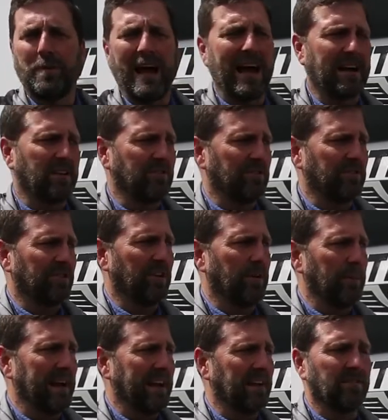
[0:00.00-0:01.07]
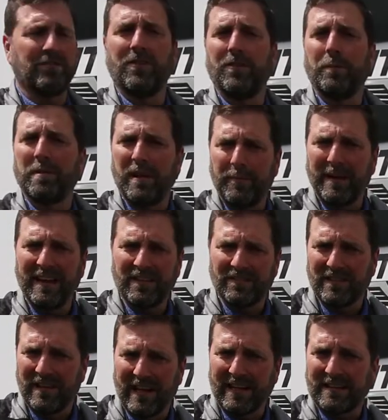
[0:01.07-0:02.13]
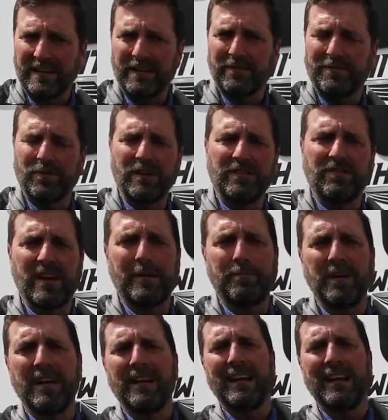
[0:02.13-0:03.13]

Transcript: package is going to make it so the plumbing isn't likely to freeze up,